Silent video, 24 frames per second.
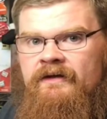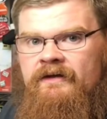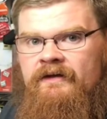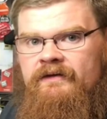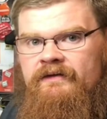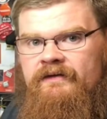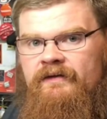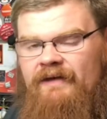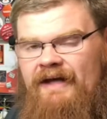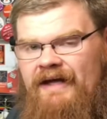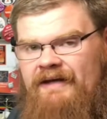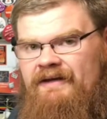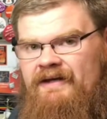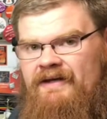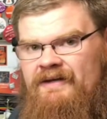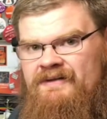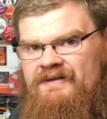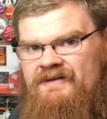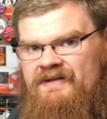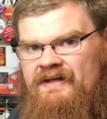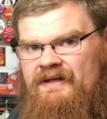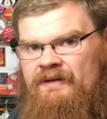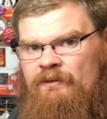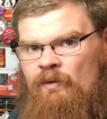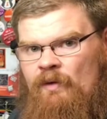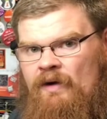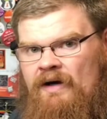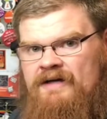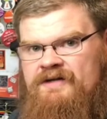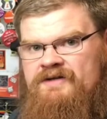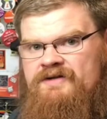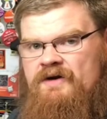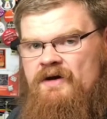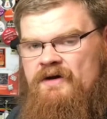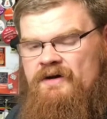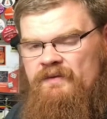So now that you see where I
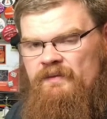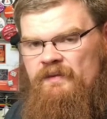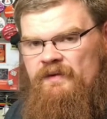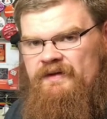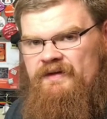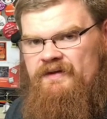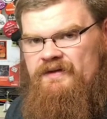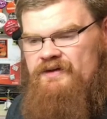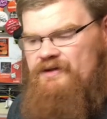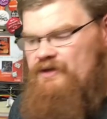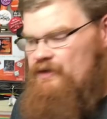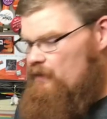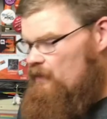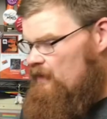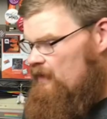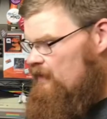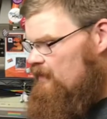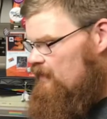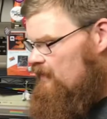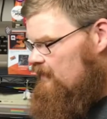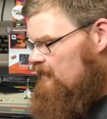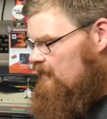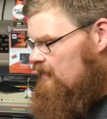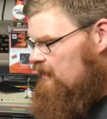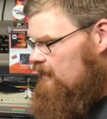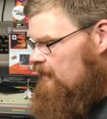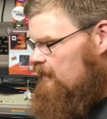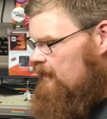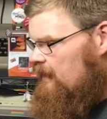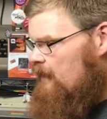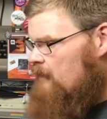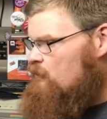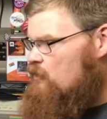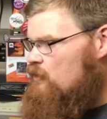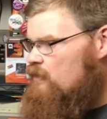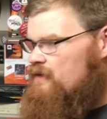started with this unit,
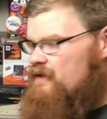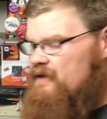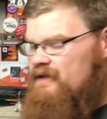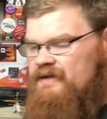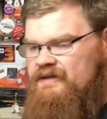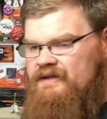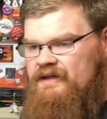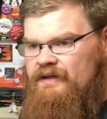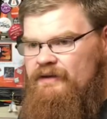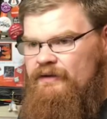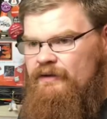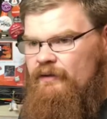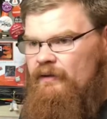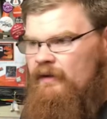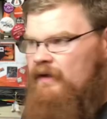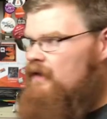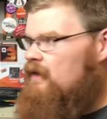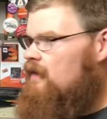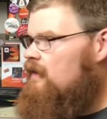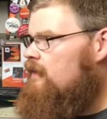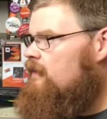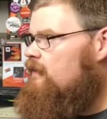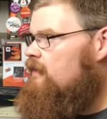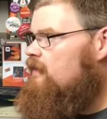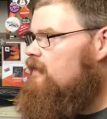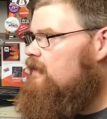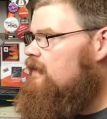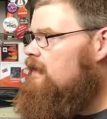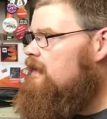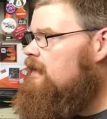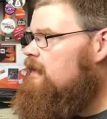now I'm going to continue on.